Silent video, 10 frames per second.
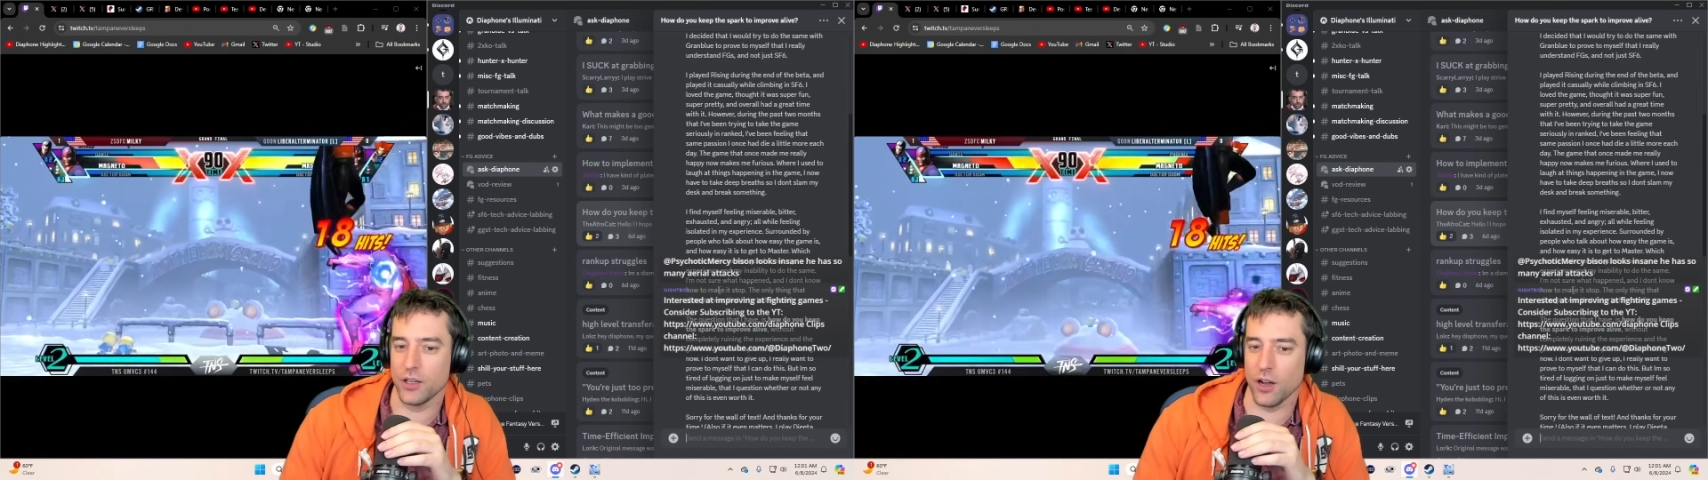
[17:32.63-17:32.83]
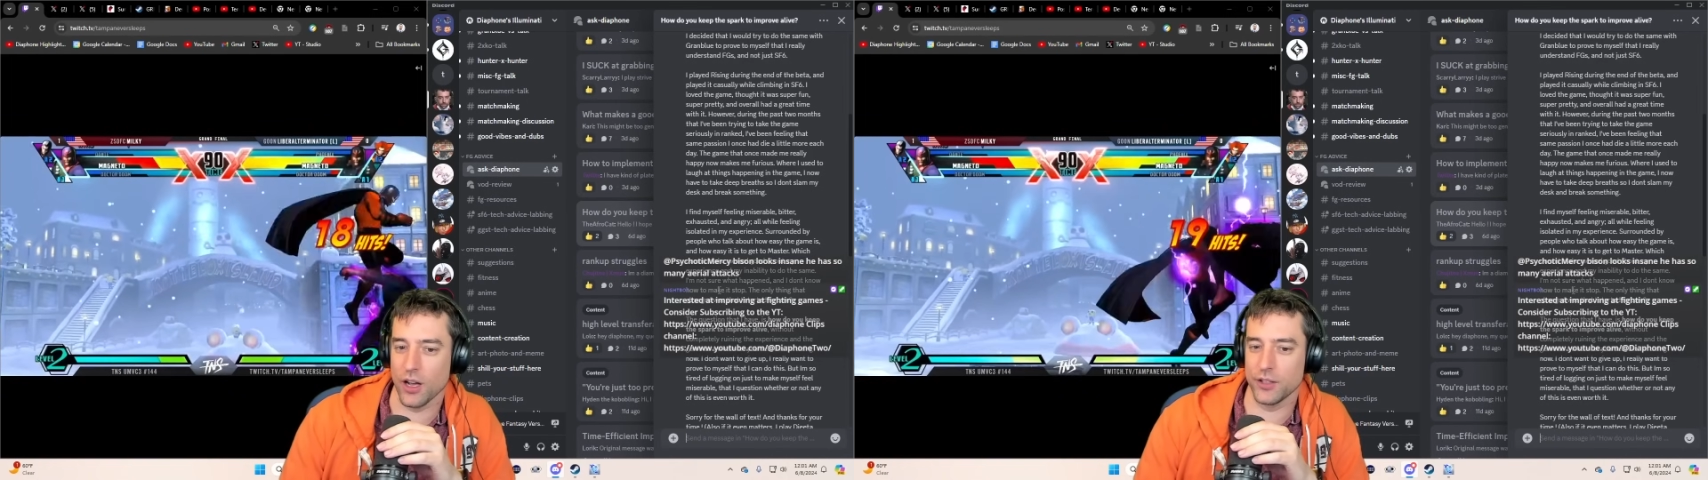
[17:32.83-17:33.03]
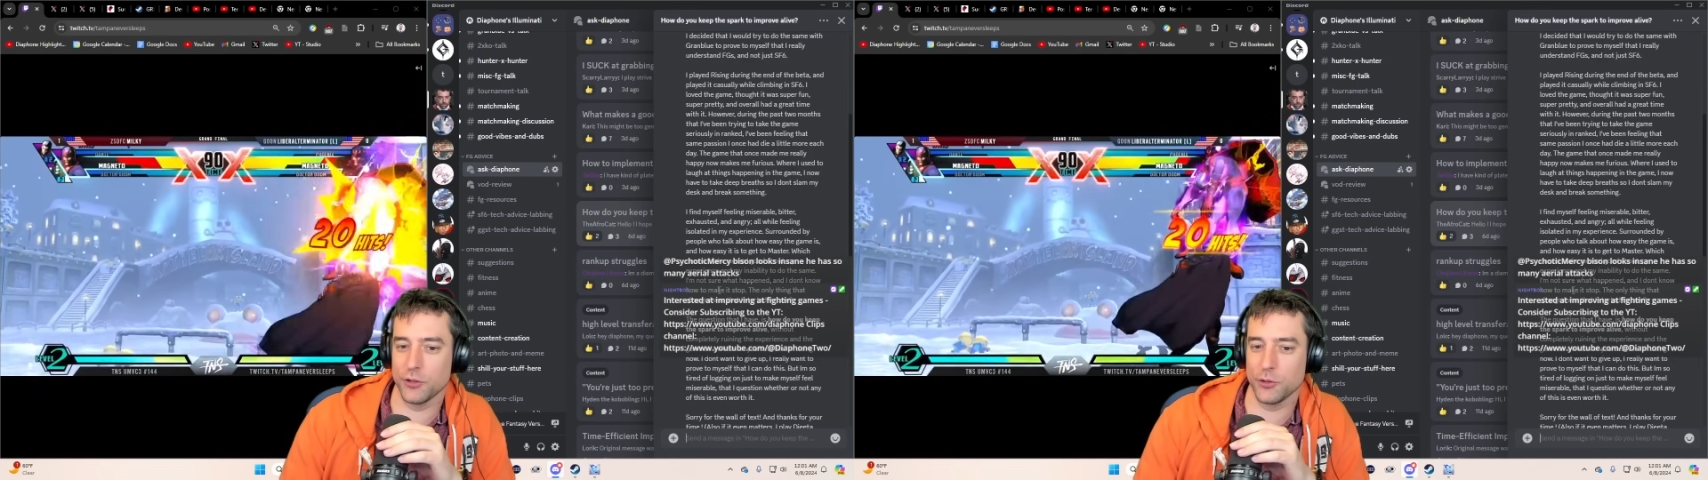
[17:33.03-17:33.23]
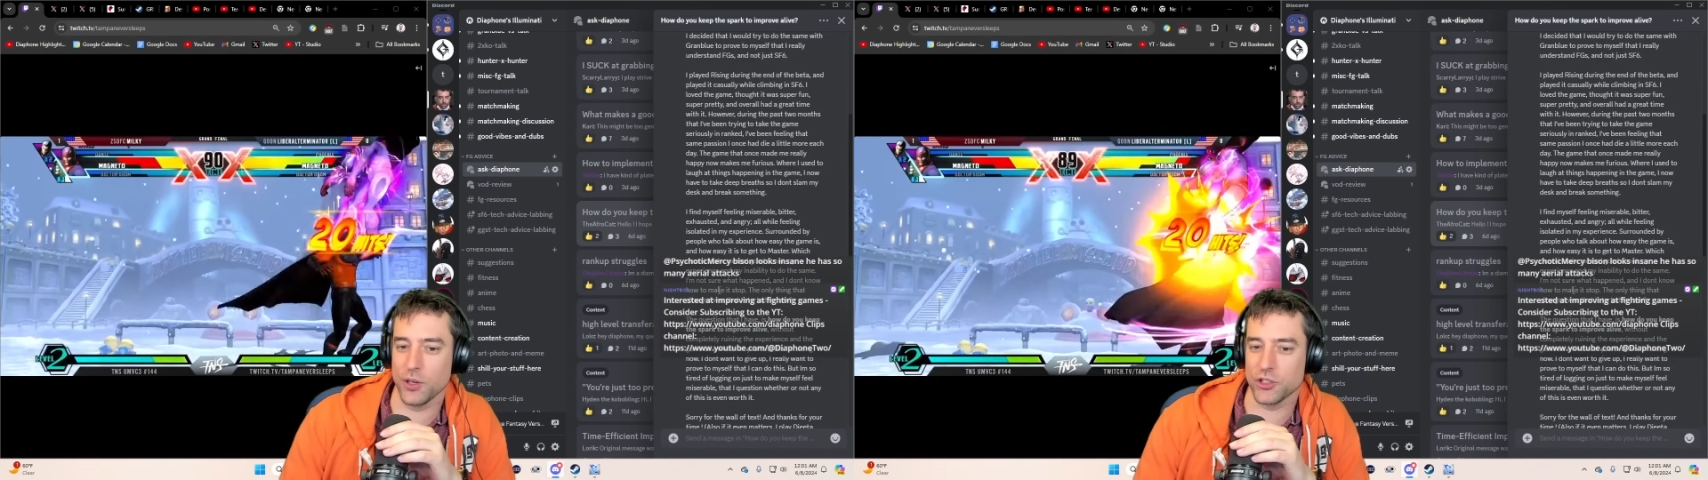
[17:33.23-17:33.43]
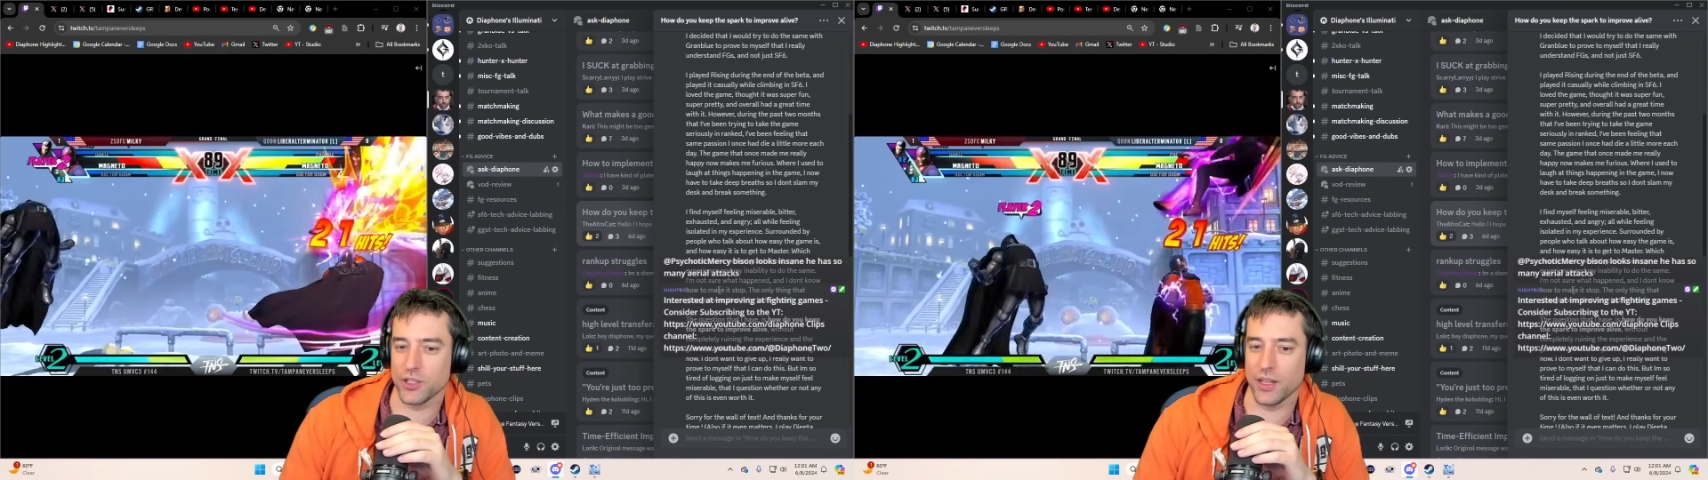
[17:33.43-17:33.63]
God of
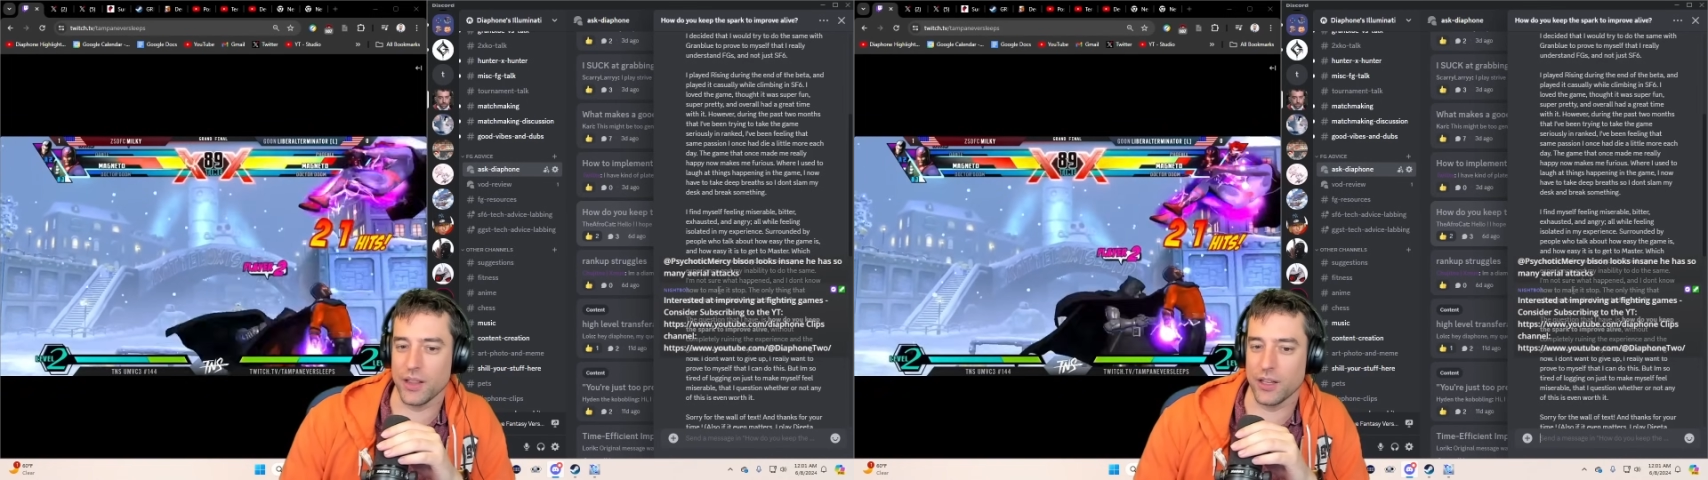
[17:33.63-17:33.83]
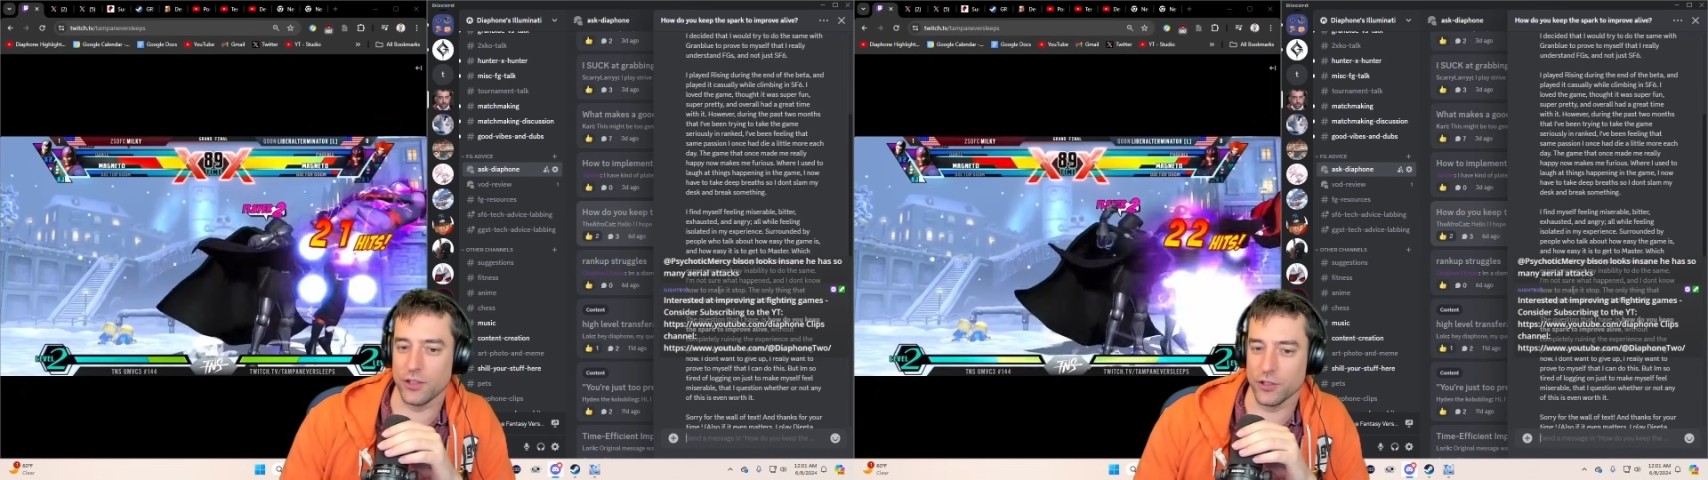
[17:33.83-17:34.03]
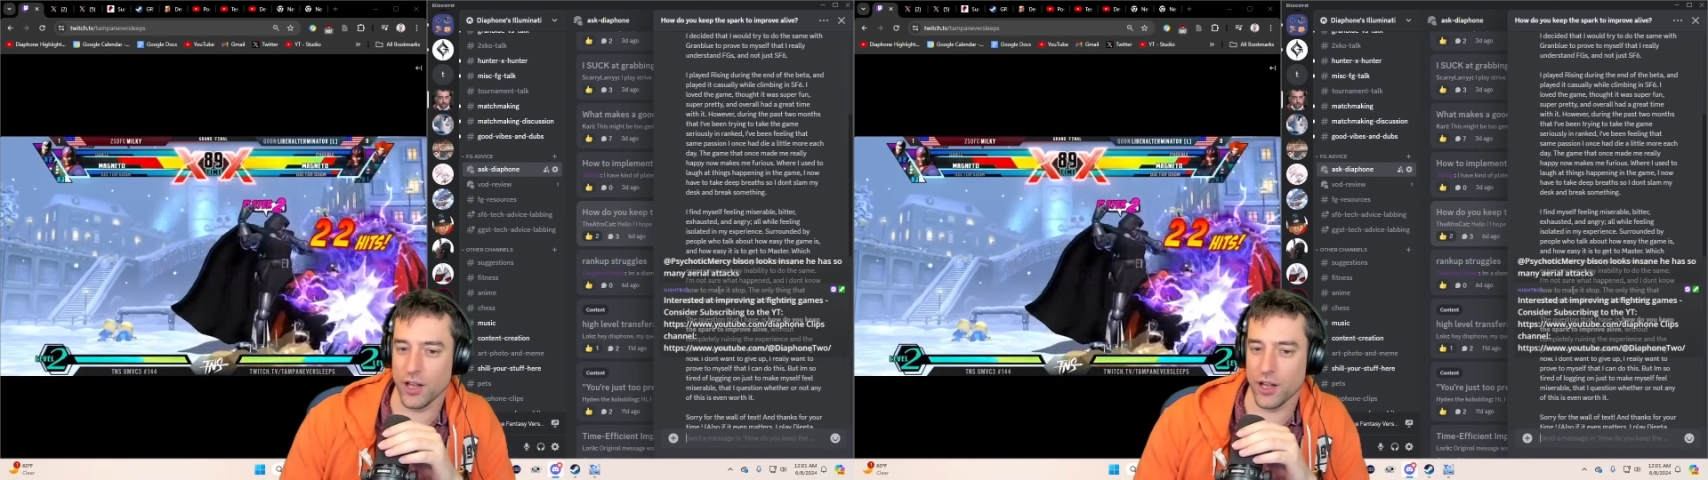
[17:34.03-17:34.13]
Destruction, and then you're